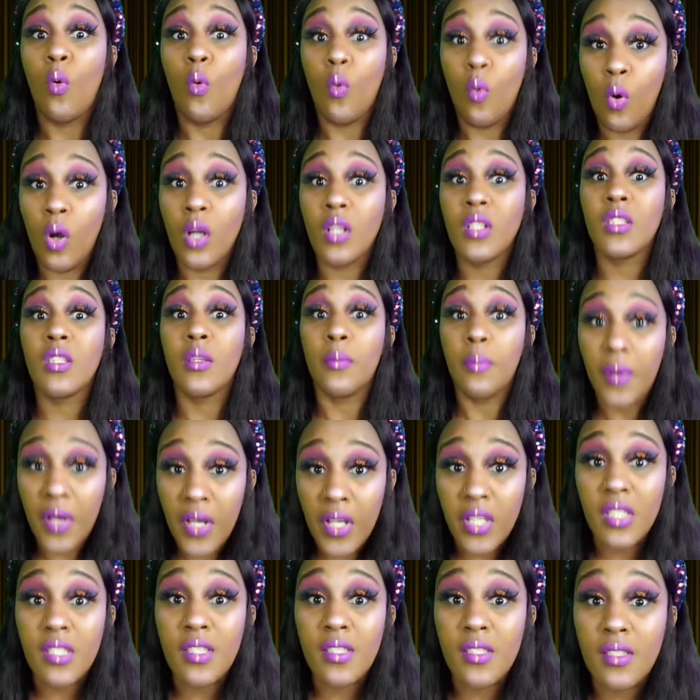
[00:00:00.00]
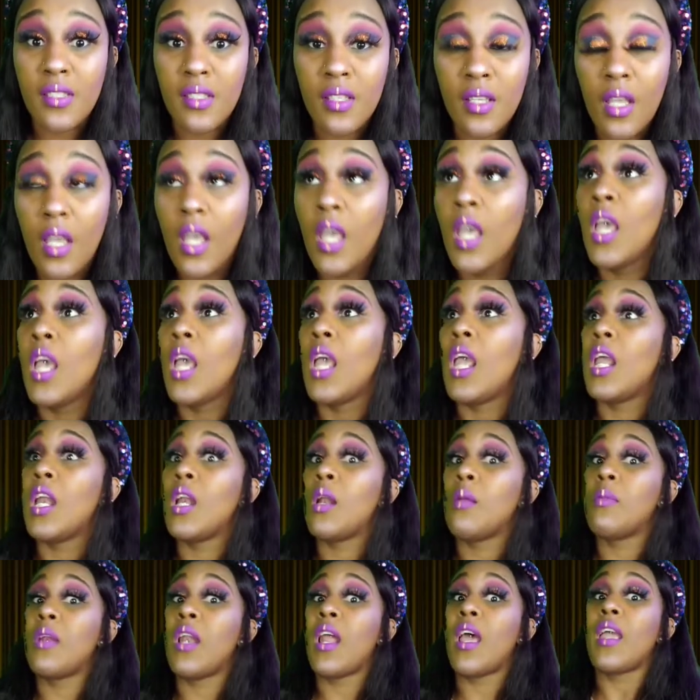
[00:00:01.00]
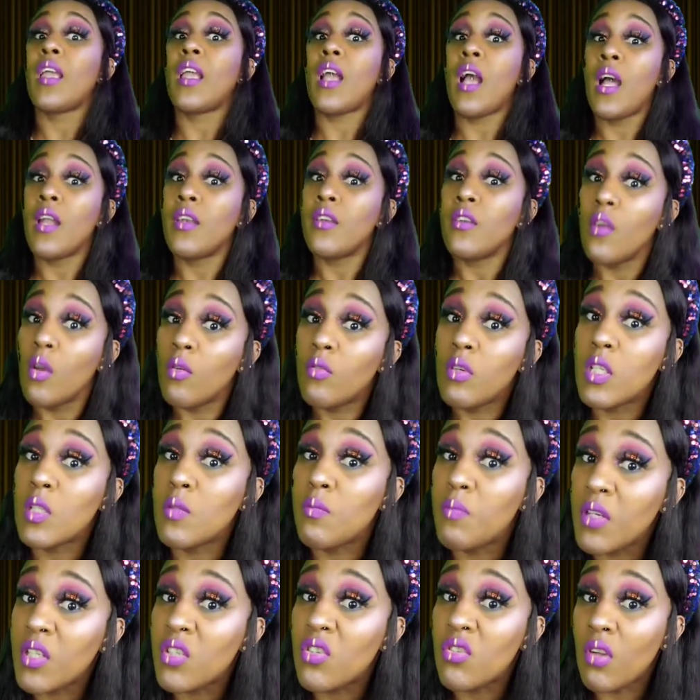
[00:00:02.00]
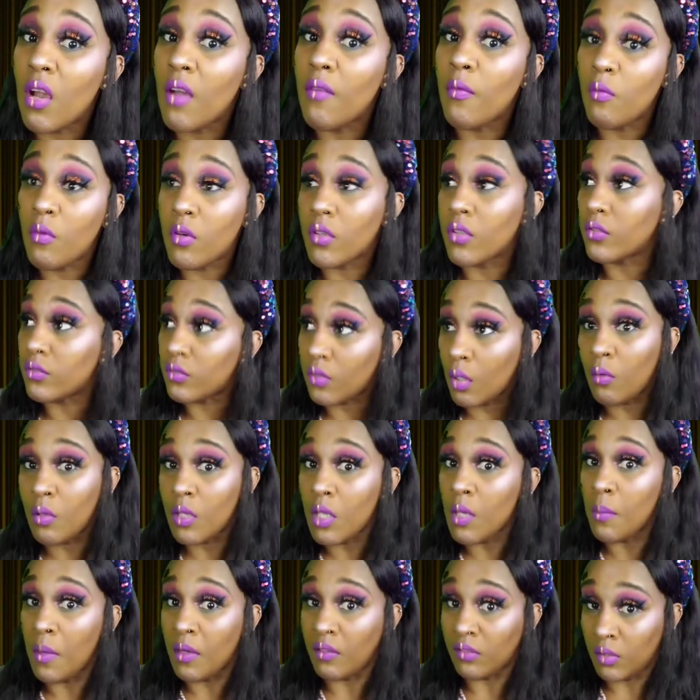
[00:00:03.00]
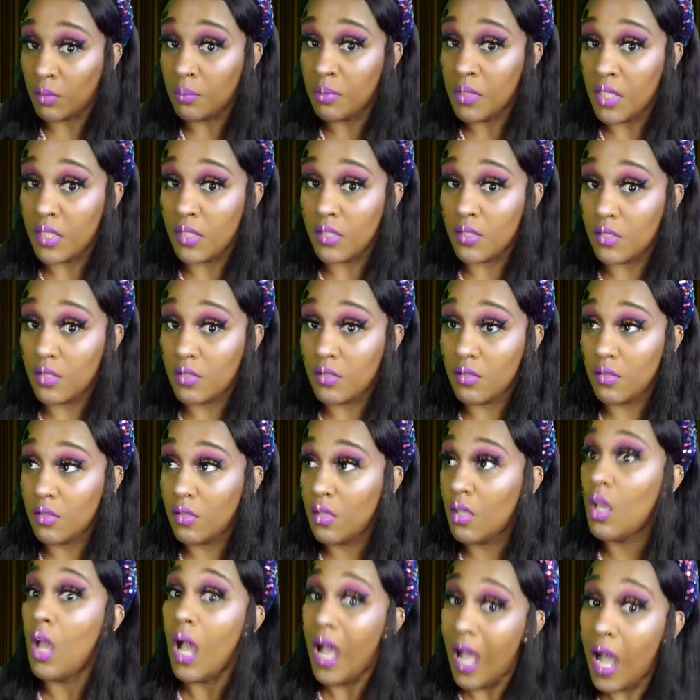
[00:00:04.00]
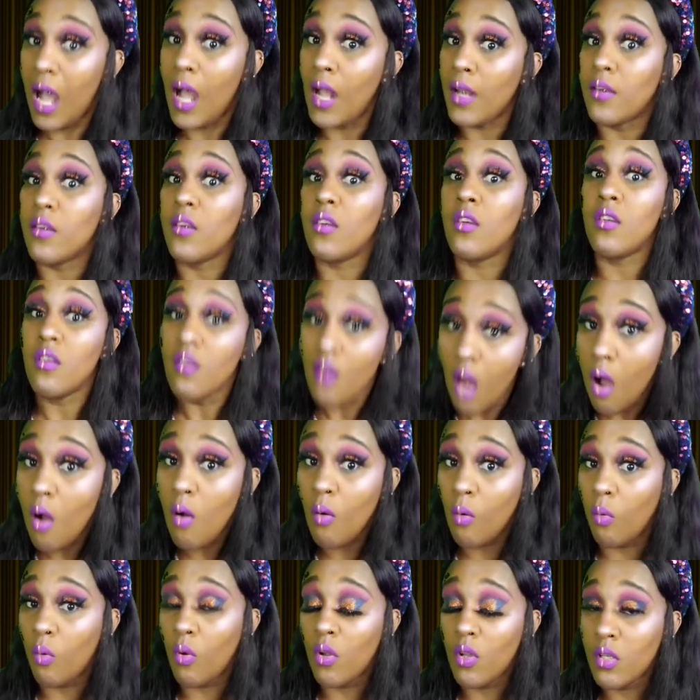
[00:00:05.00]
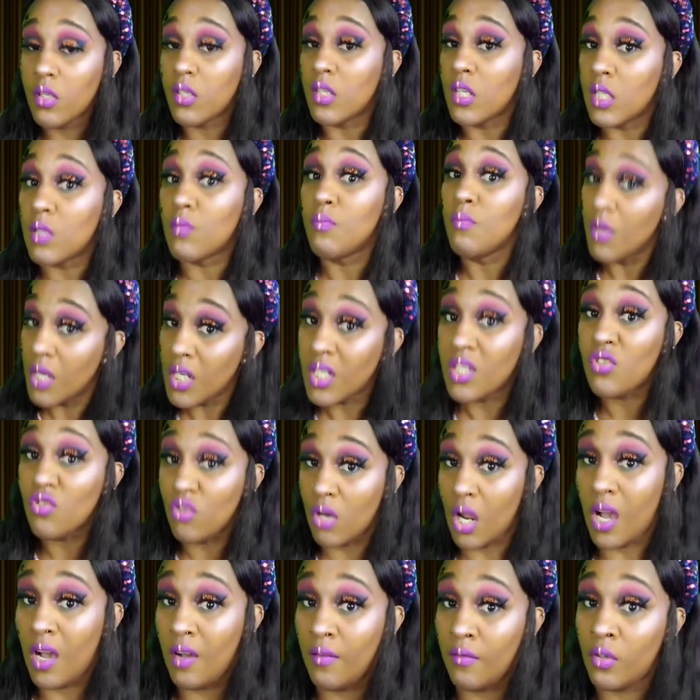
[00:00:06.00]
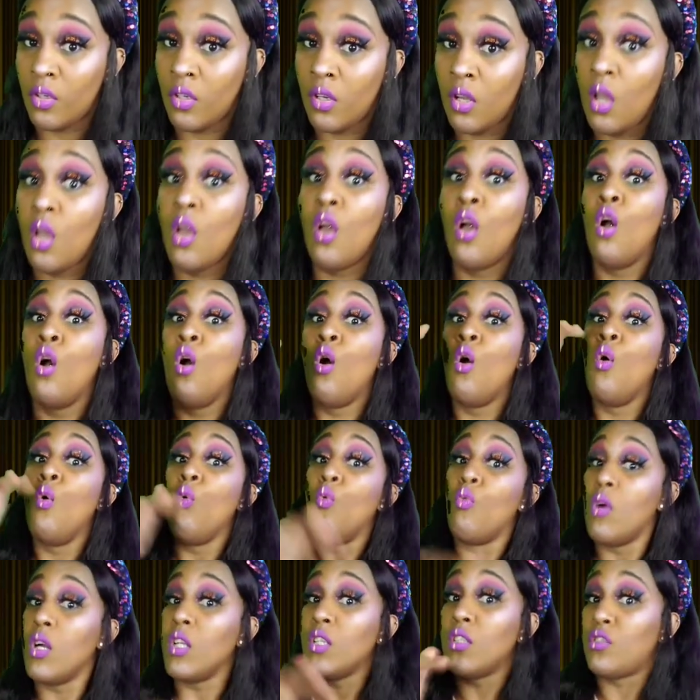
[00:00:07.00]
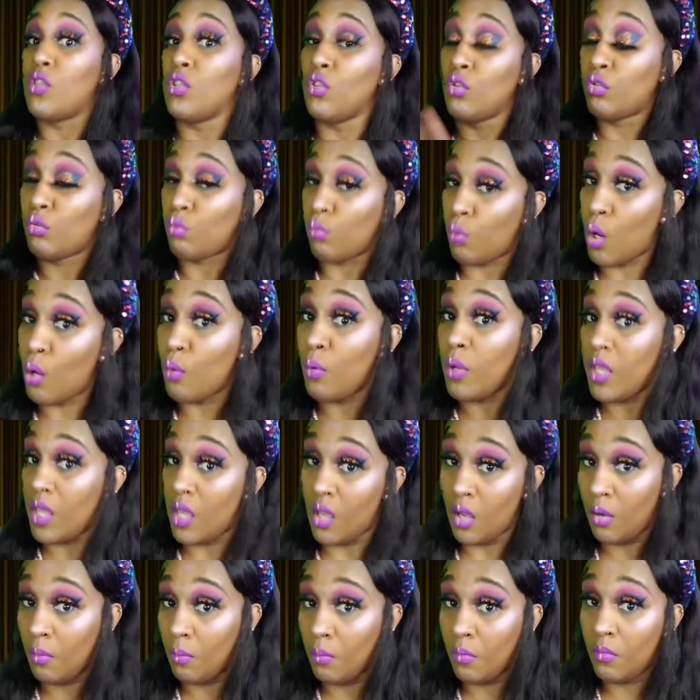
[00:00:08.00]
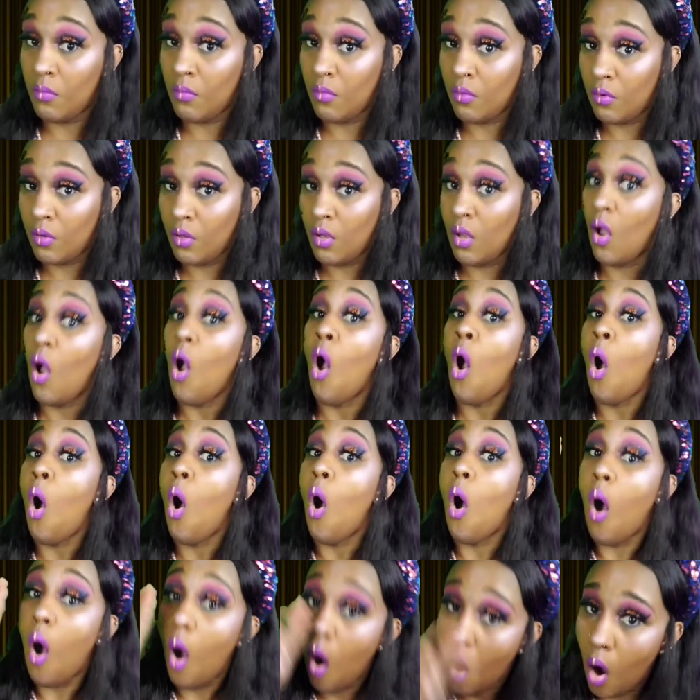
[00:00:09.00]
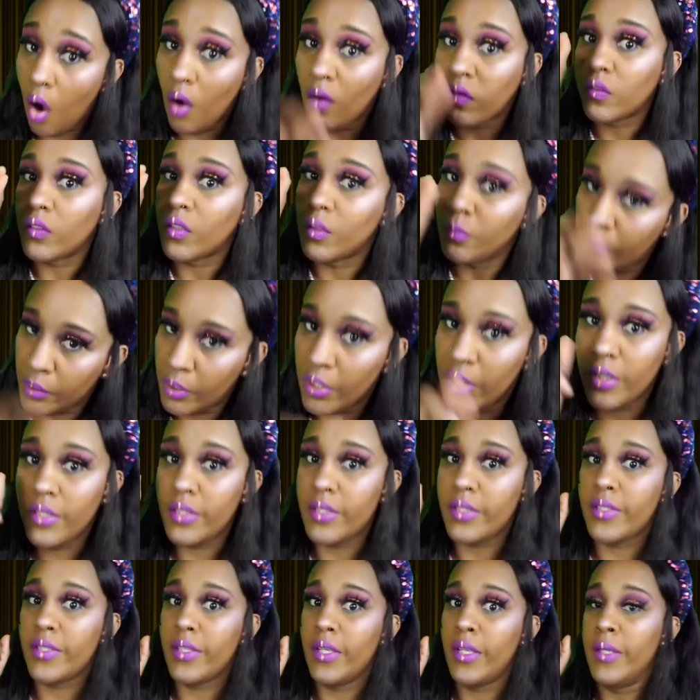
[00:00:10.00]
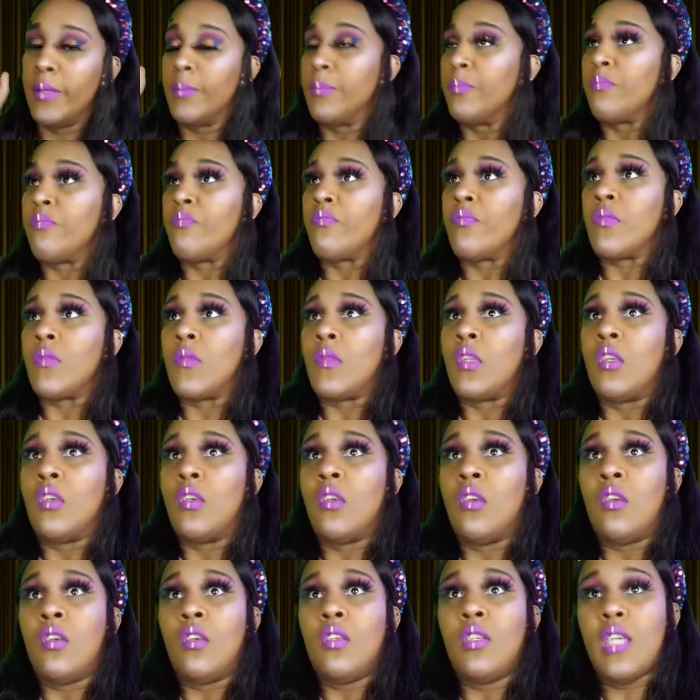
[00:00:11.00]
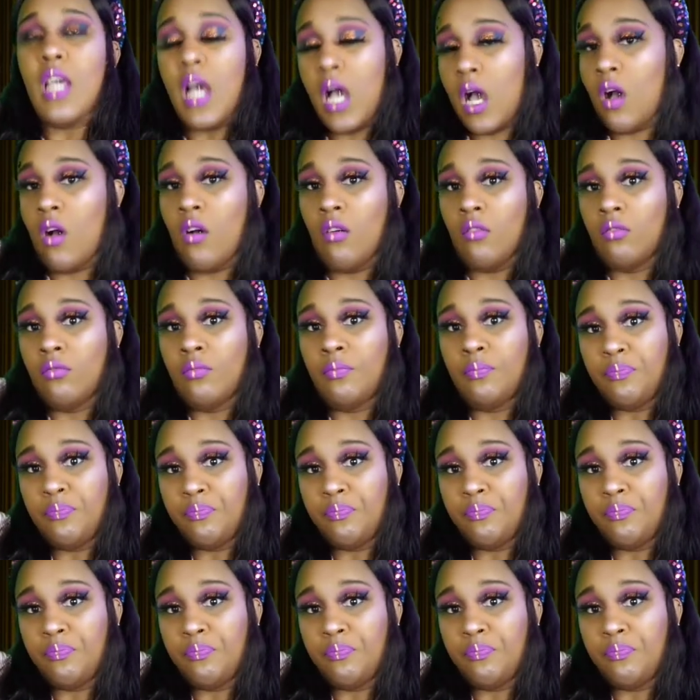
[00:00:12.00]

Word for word: on the bus. And I'm like, I know this bus driver want to throw him off the bus. I know this bus driver want to throw him off the bus. Y'all,